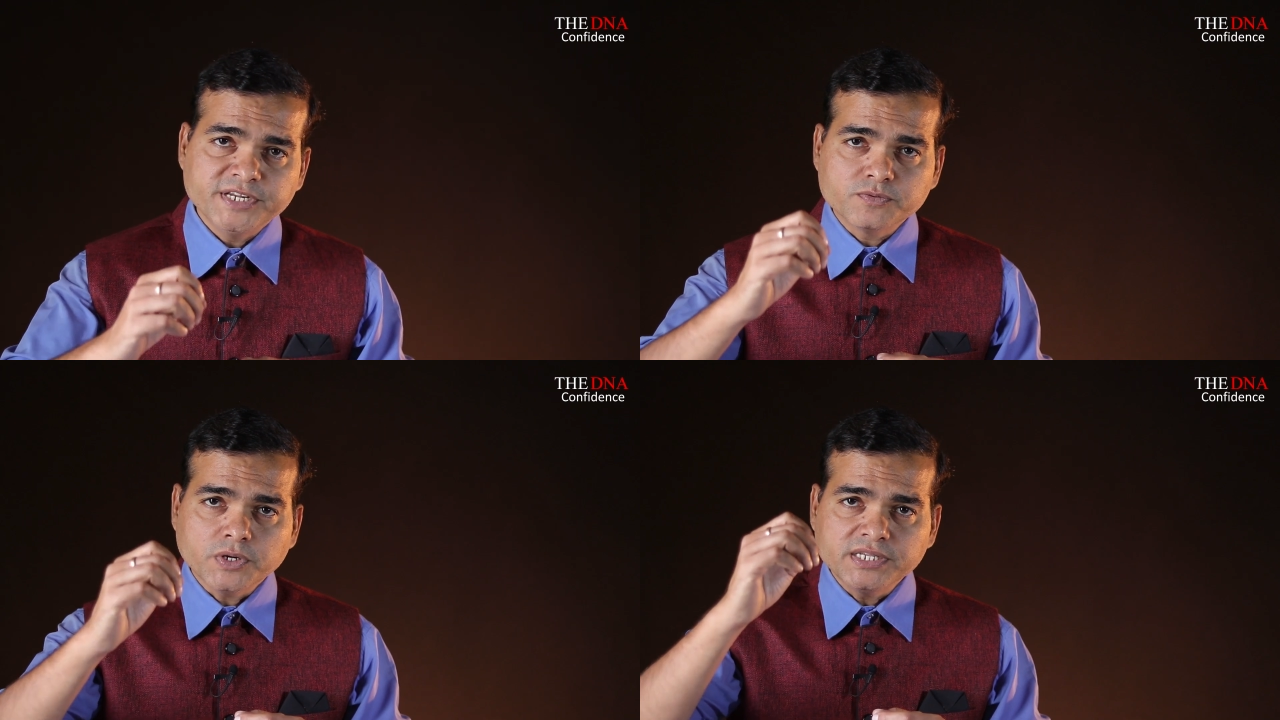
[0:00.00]

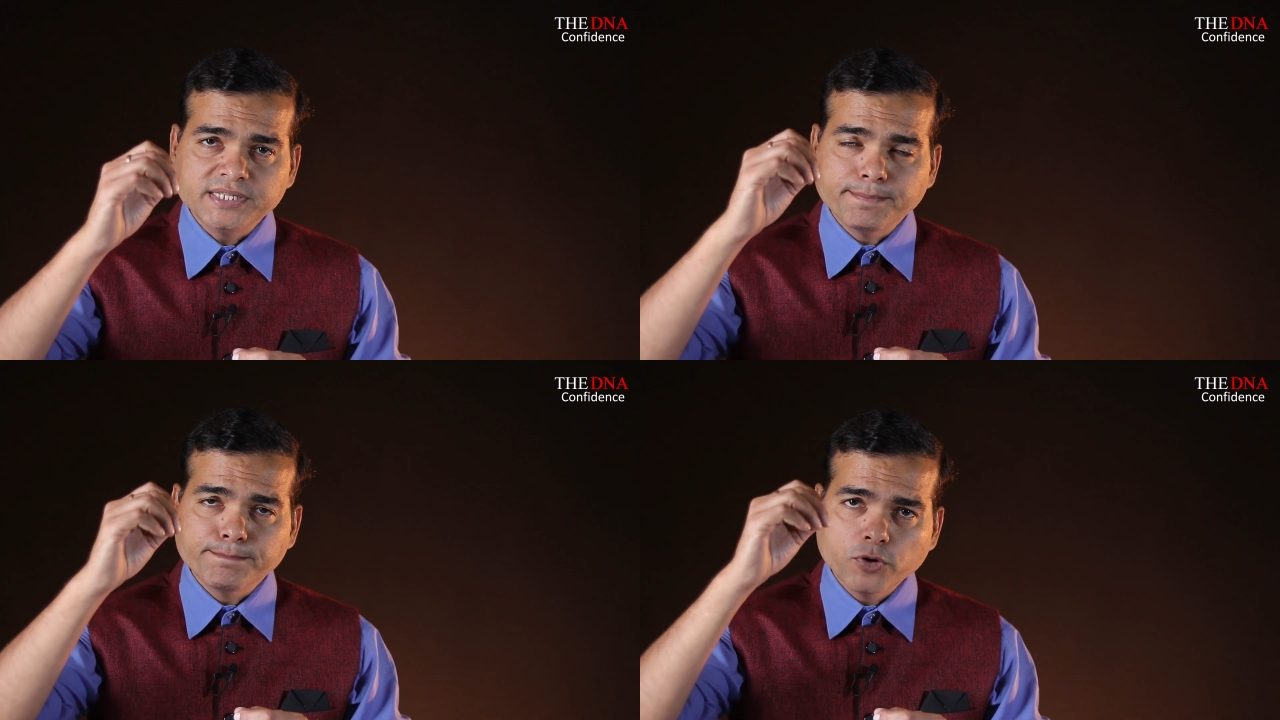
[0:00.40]
Means what?
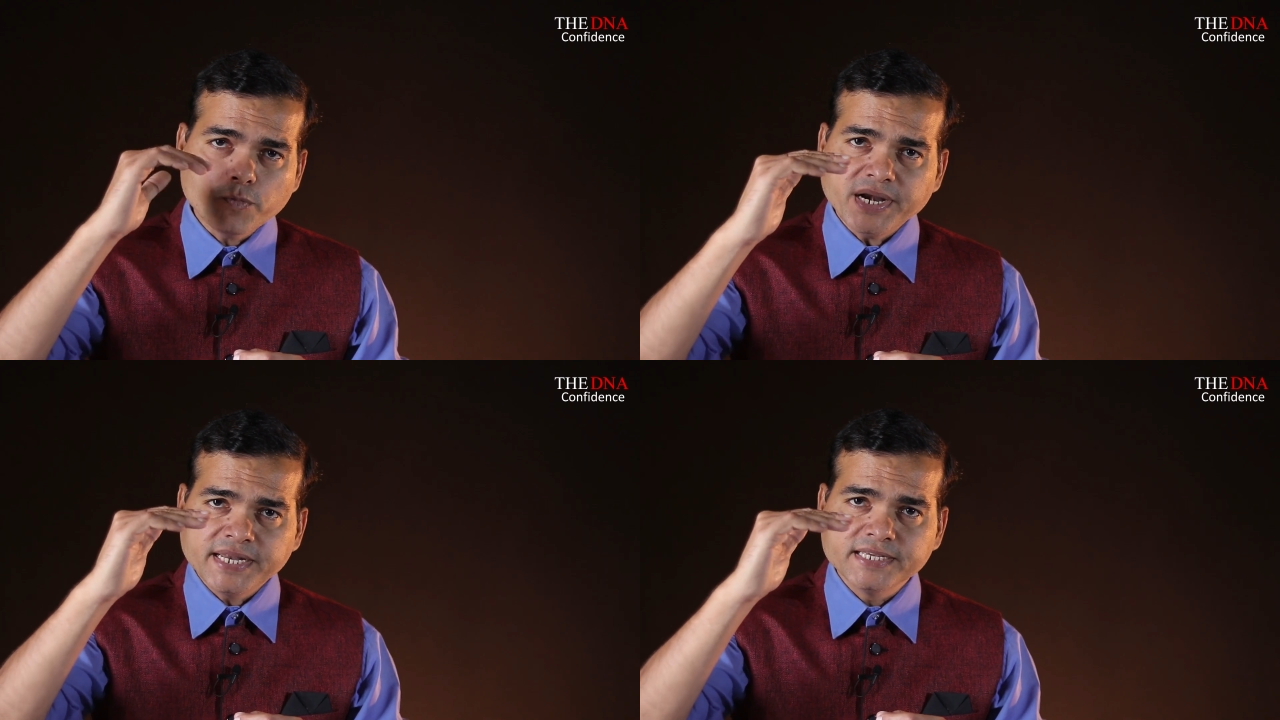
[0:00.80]
The
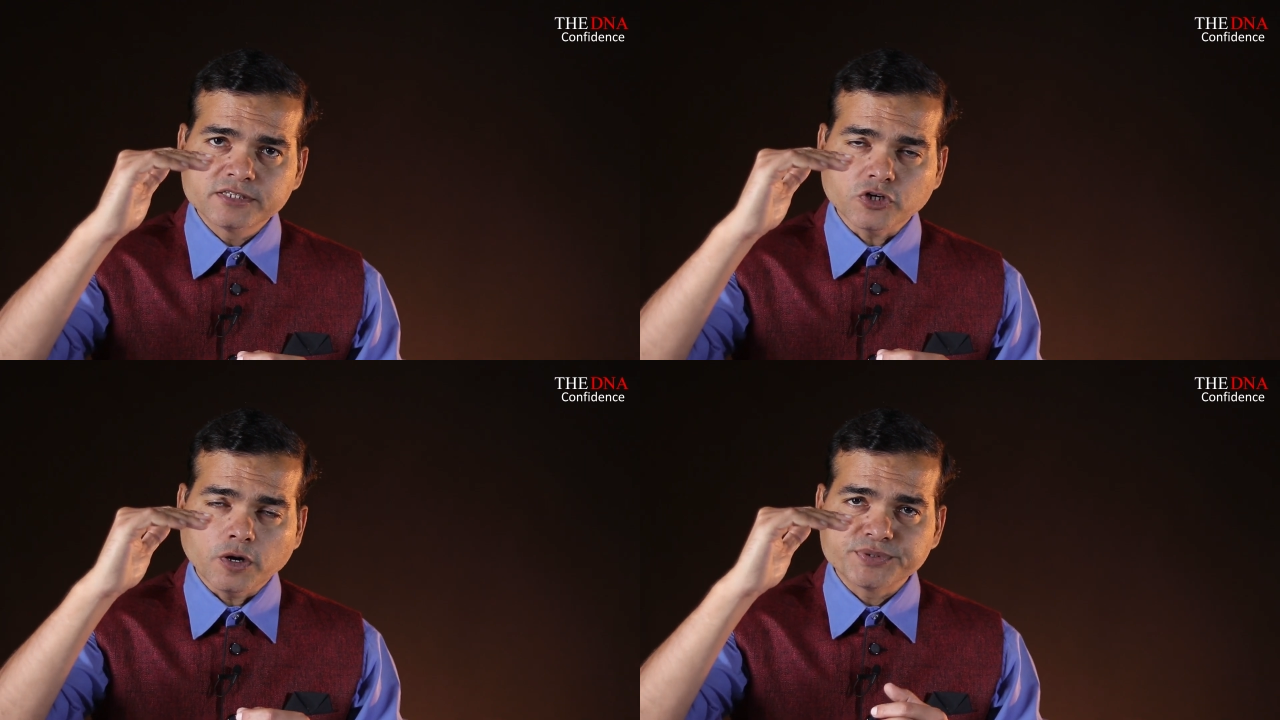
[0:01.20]
moment he
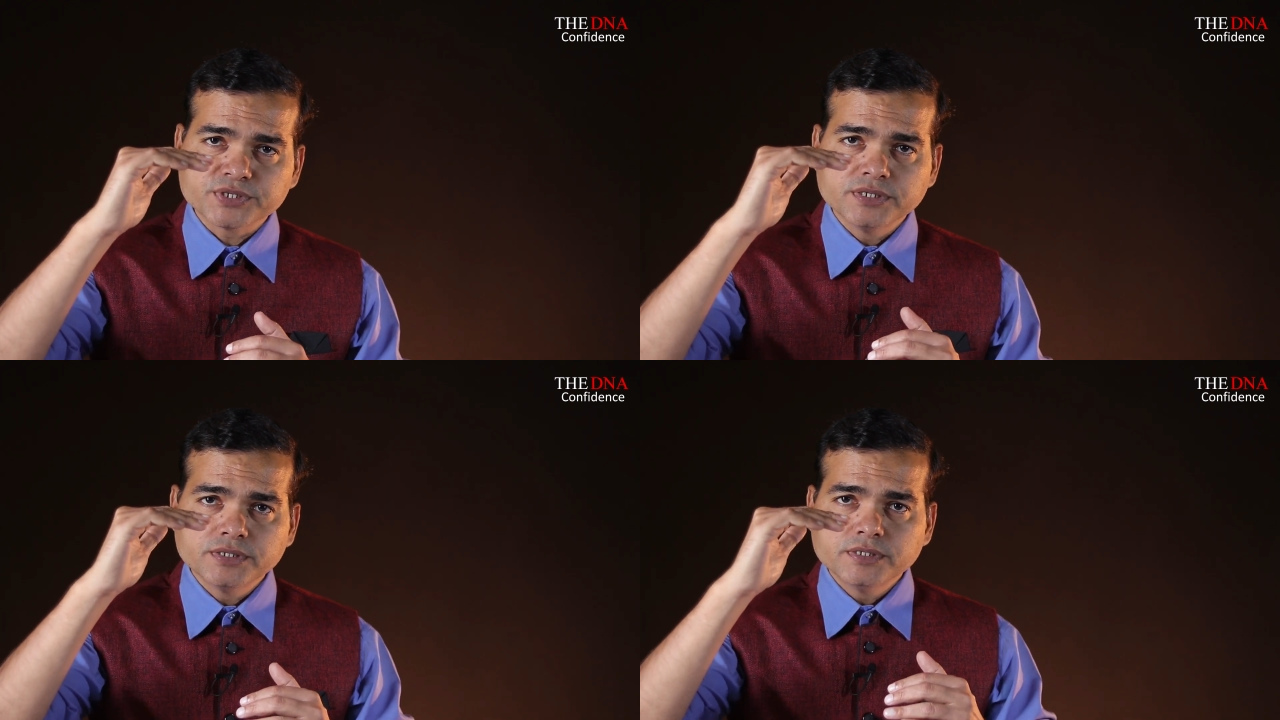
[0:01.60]

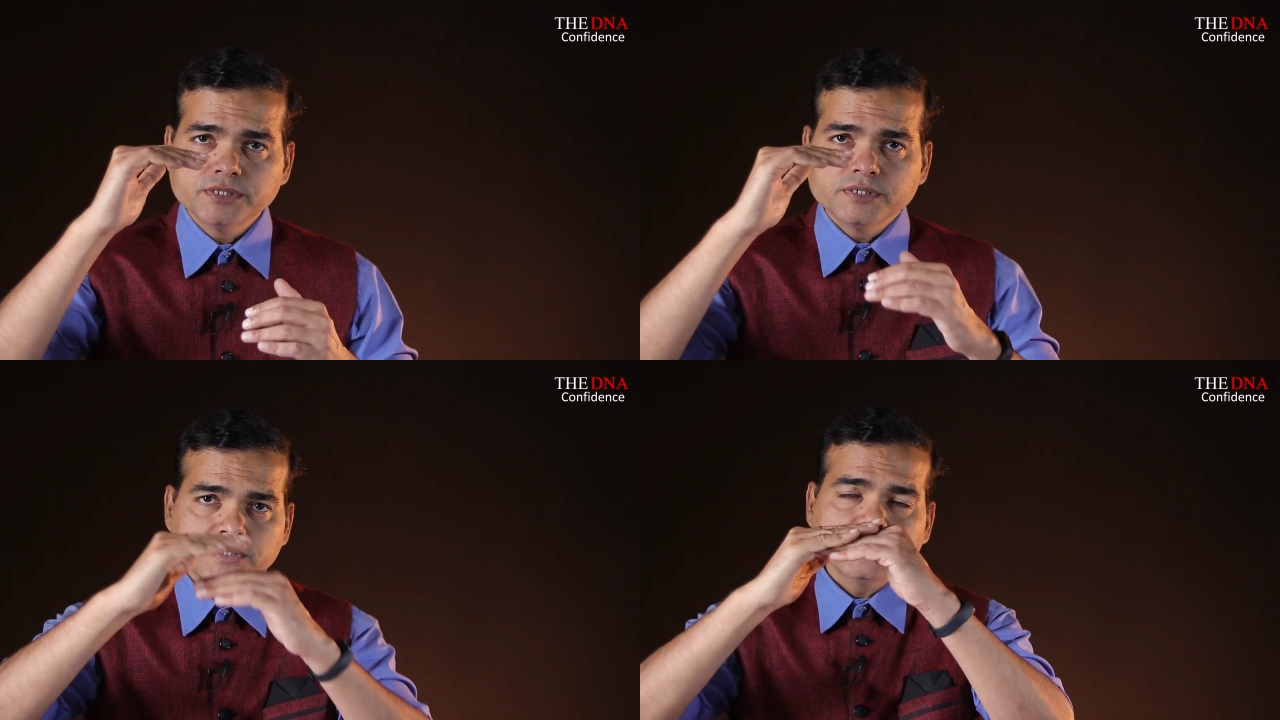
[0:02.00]
stops,
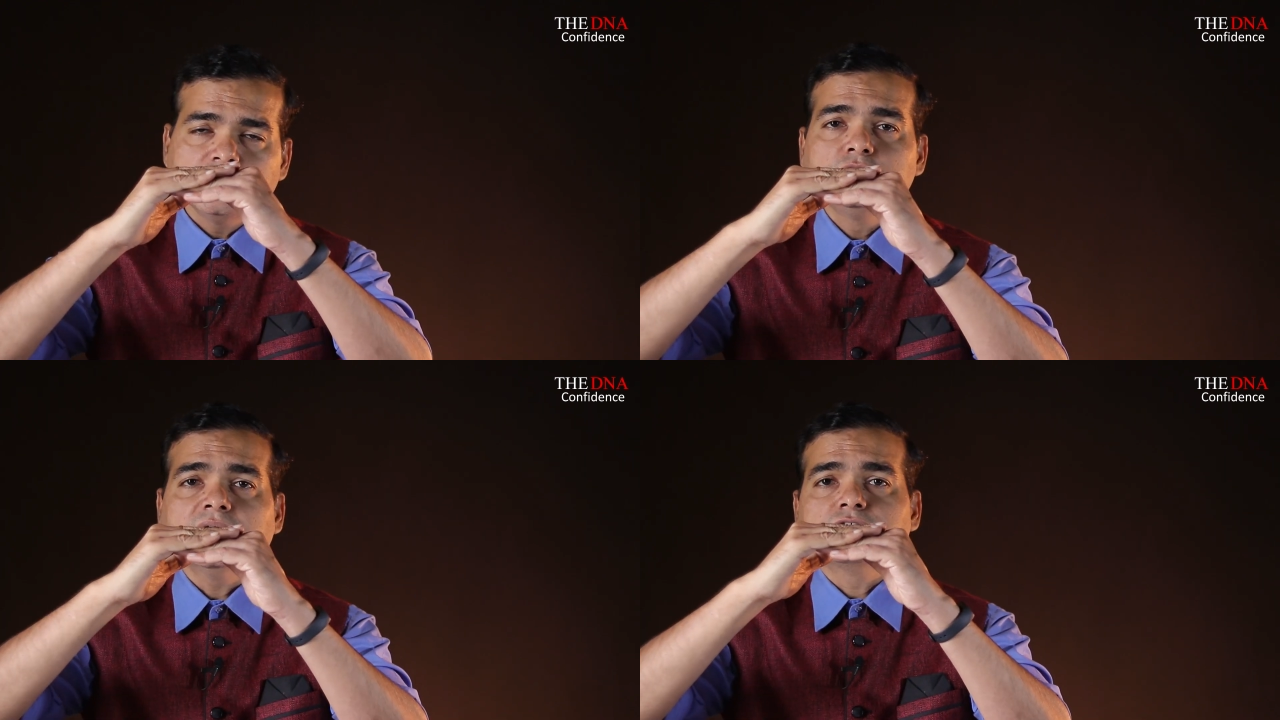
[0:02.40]

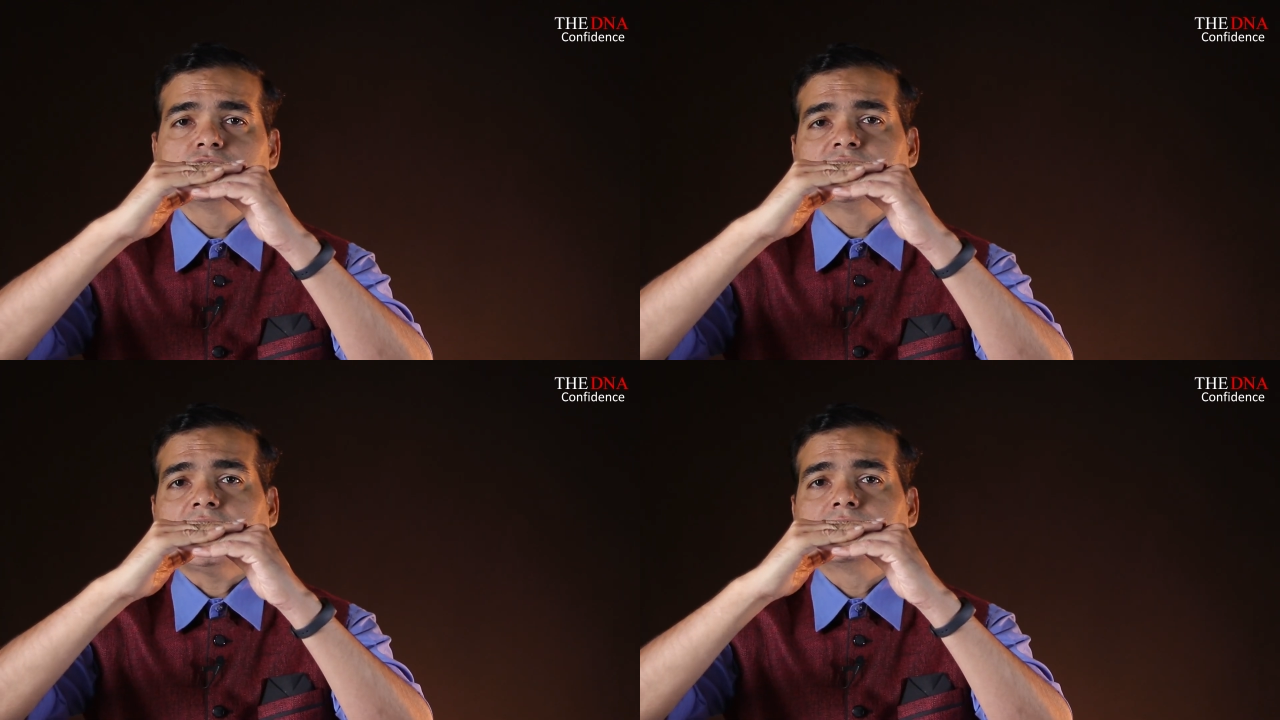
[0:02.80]
you have
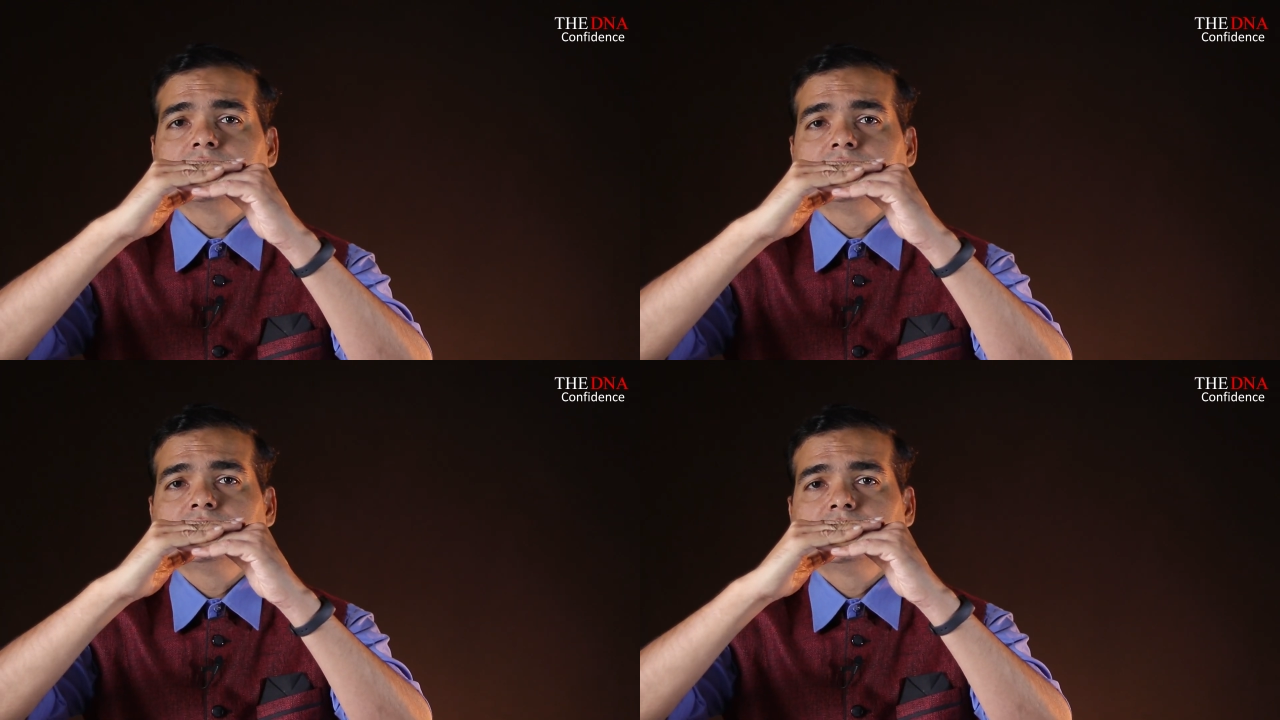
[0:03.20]
to start.